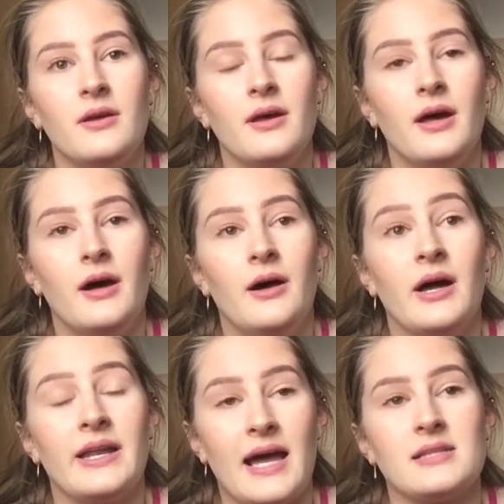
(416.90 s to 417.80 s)

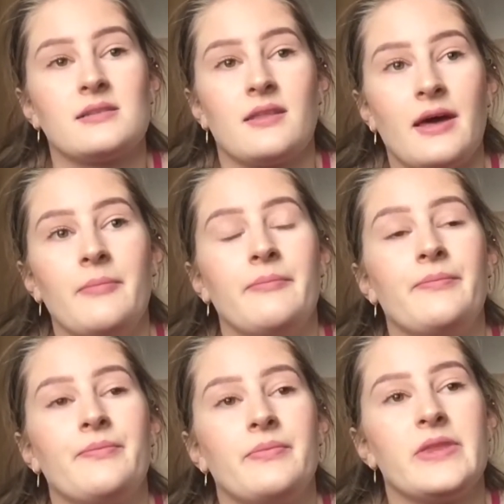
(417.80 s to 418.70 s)
and ask them,
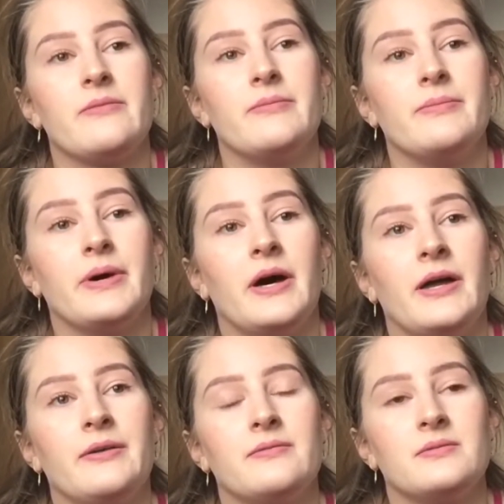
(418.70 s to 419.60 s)

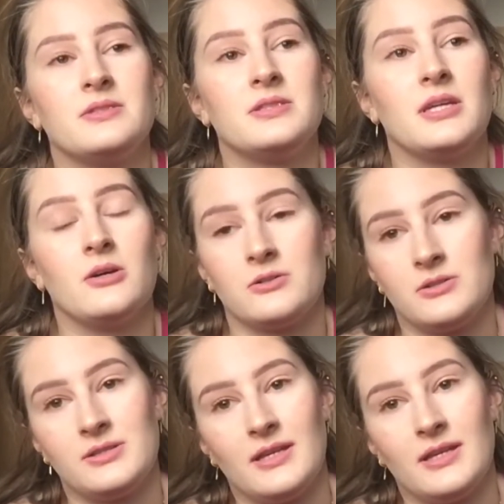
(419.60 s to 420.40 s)
but she also said